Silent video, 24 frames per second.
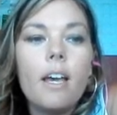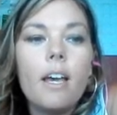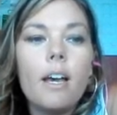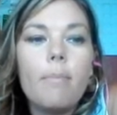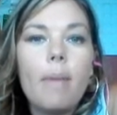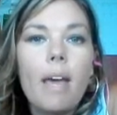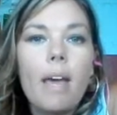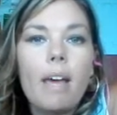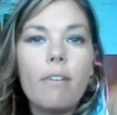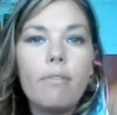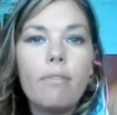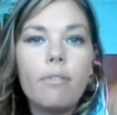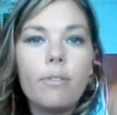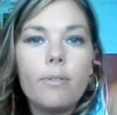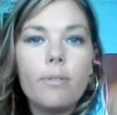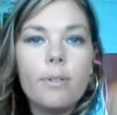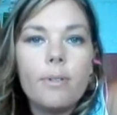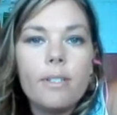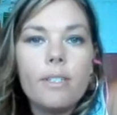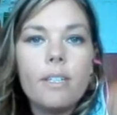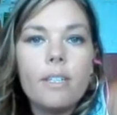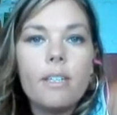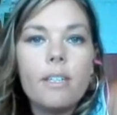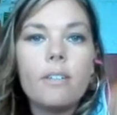Math
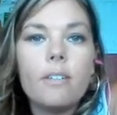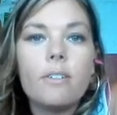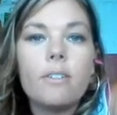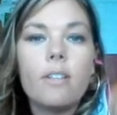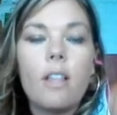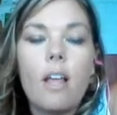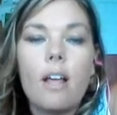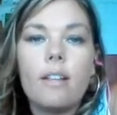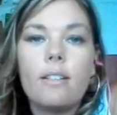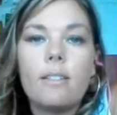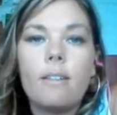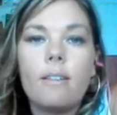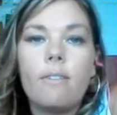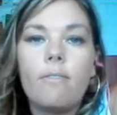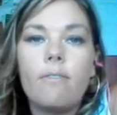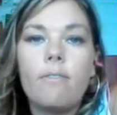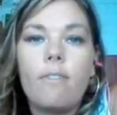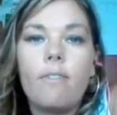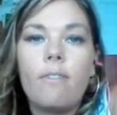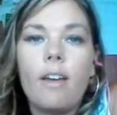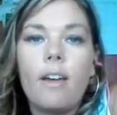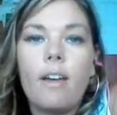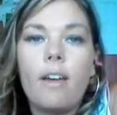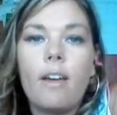fluency, there's lots of
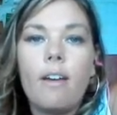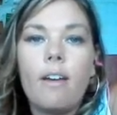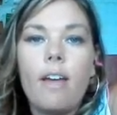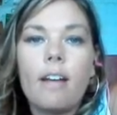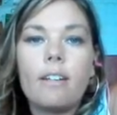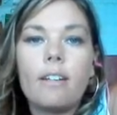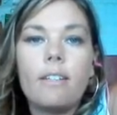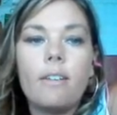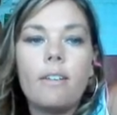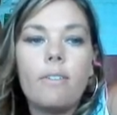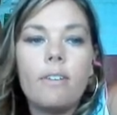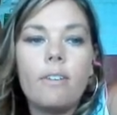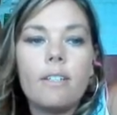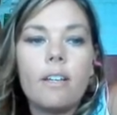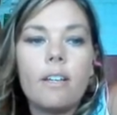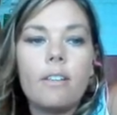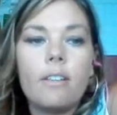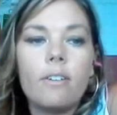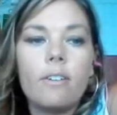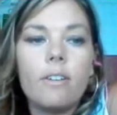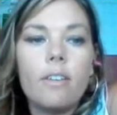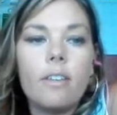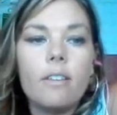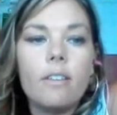activities out
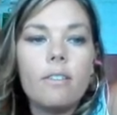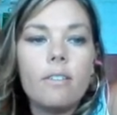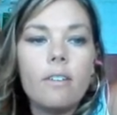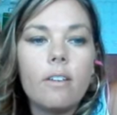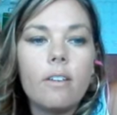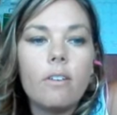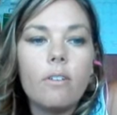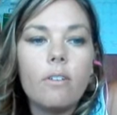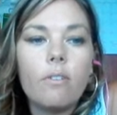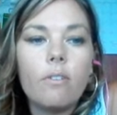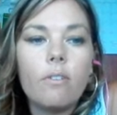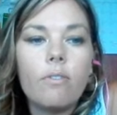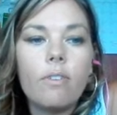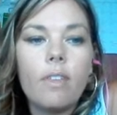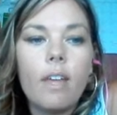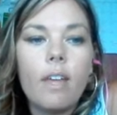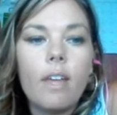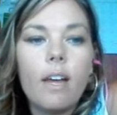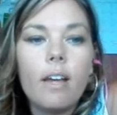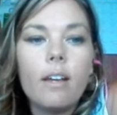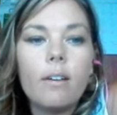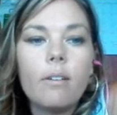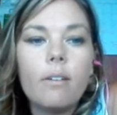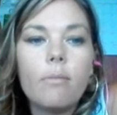there kids can use for
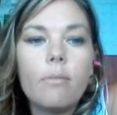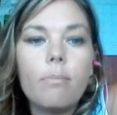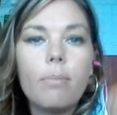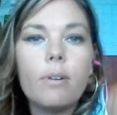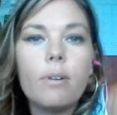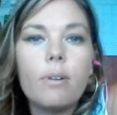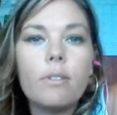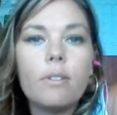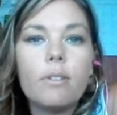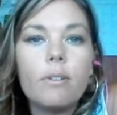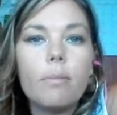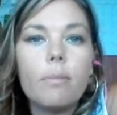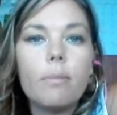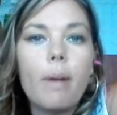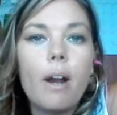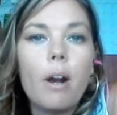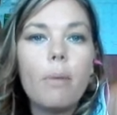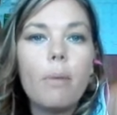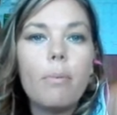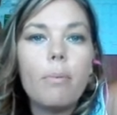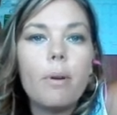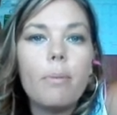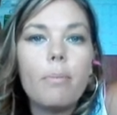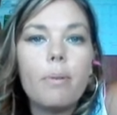that. Personal
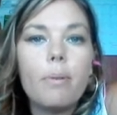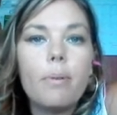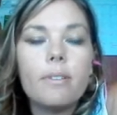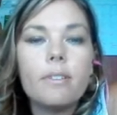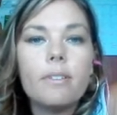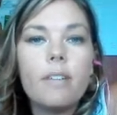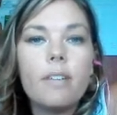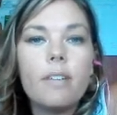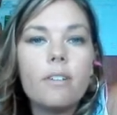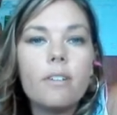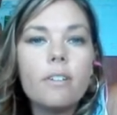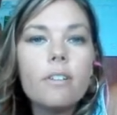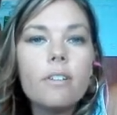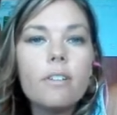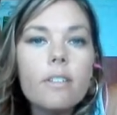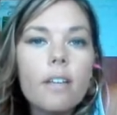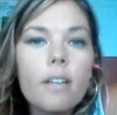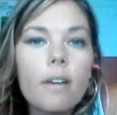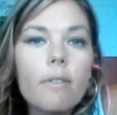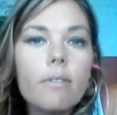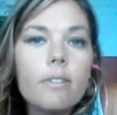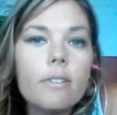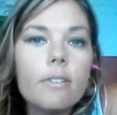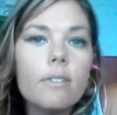PowerPoint presentations.
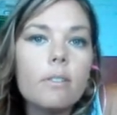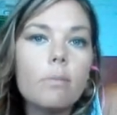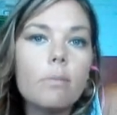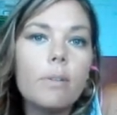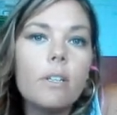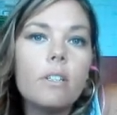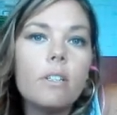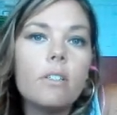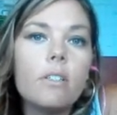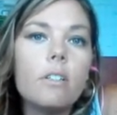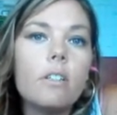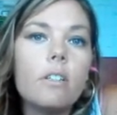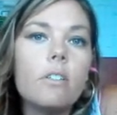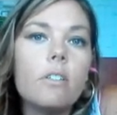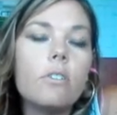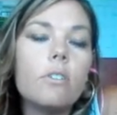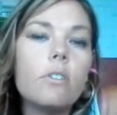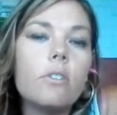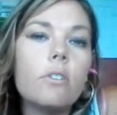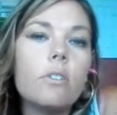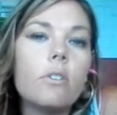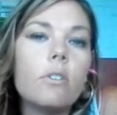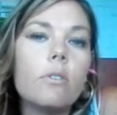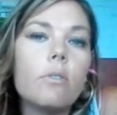I was a speech teacher,
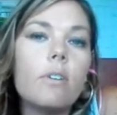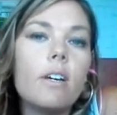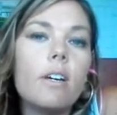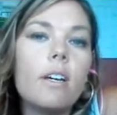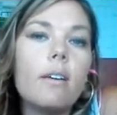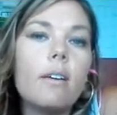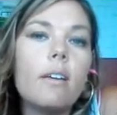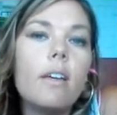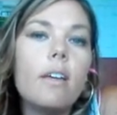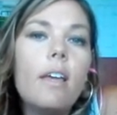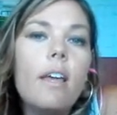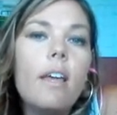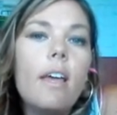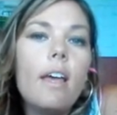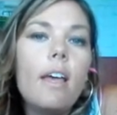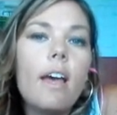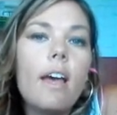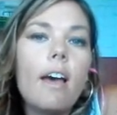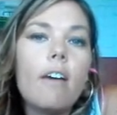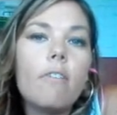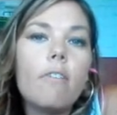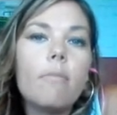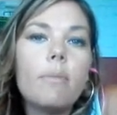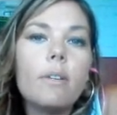so I
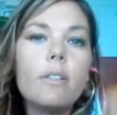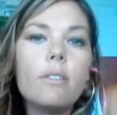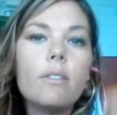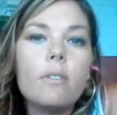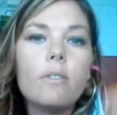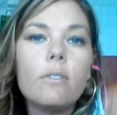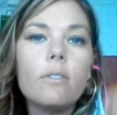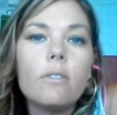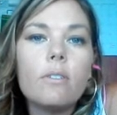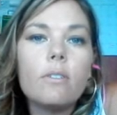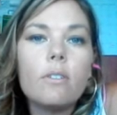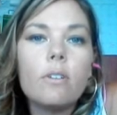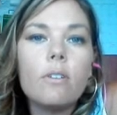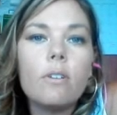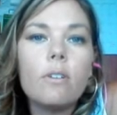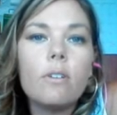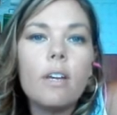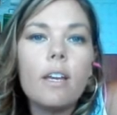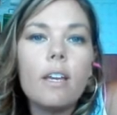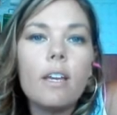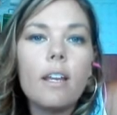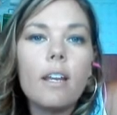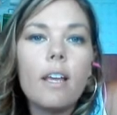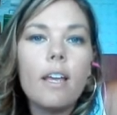have my students
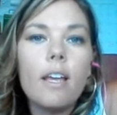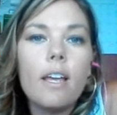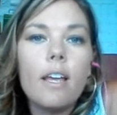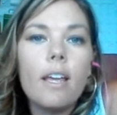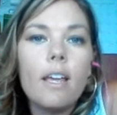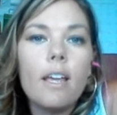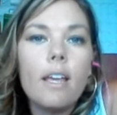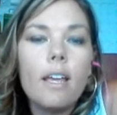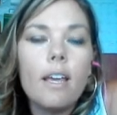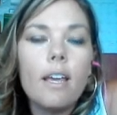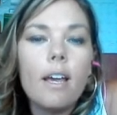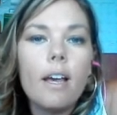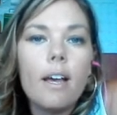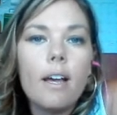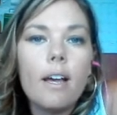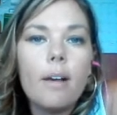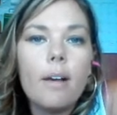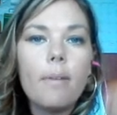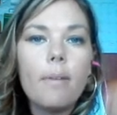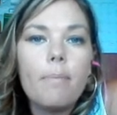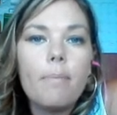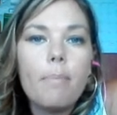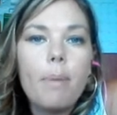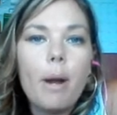create a
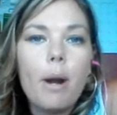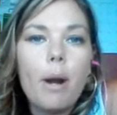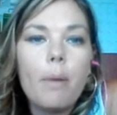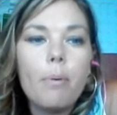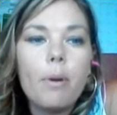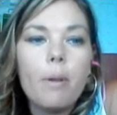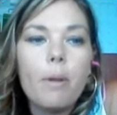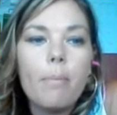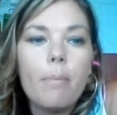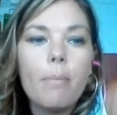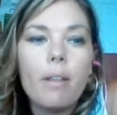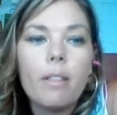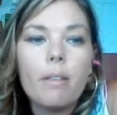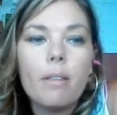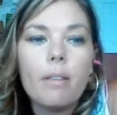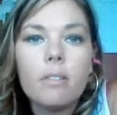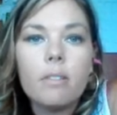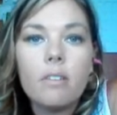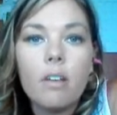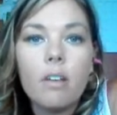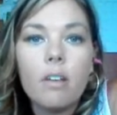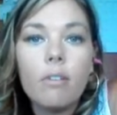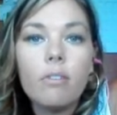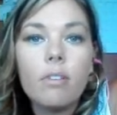PowerPoint about
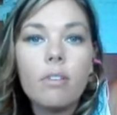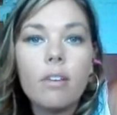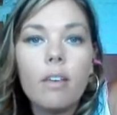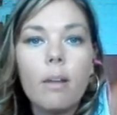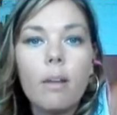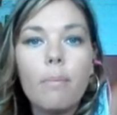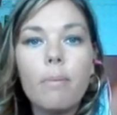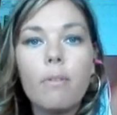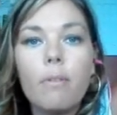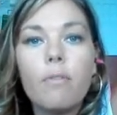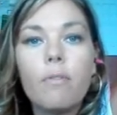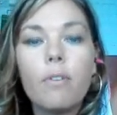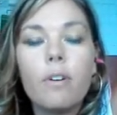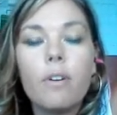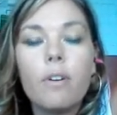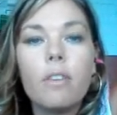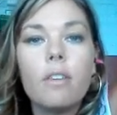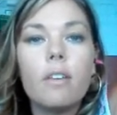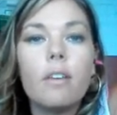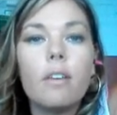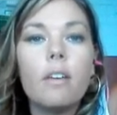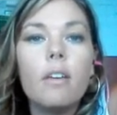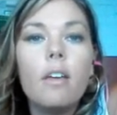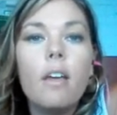themselves and get up in front of
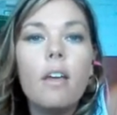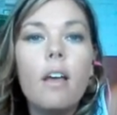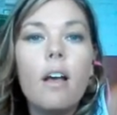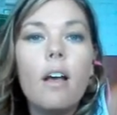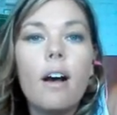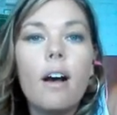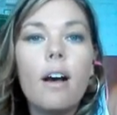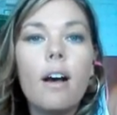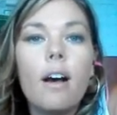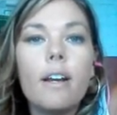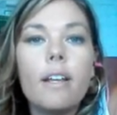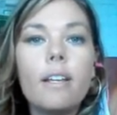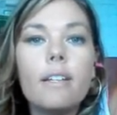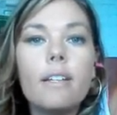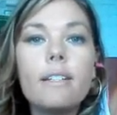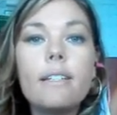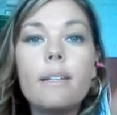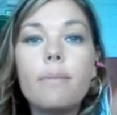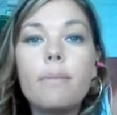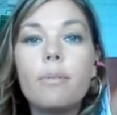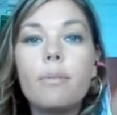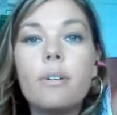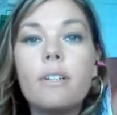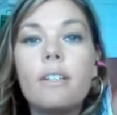the audience
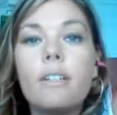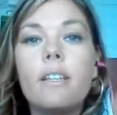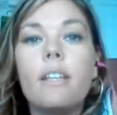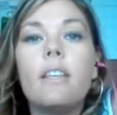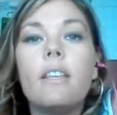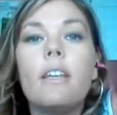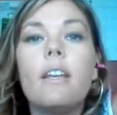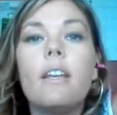and present